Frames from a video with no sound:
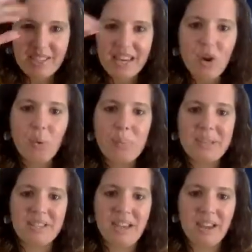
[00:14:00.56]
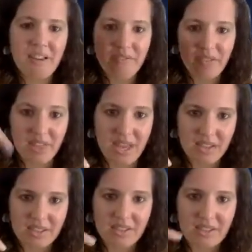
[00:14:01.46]
or perceive
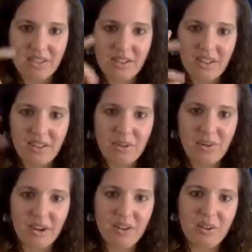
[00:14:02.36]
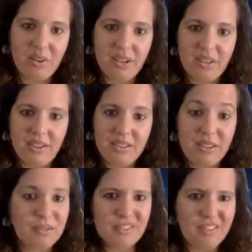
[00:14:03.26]
things quite quickly.
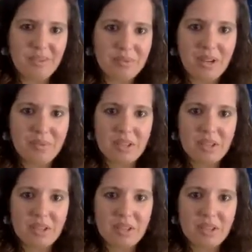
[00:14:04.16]
Sometimes I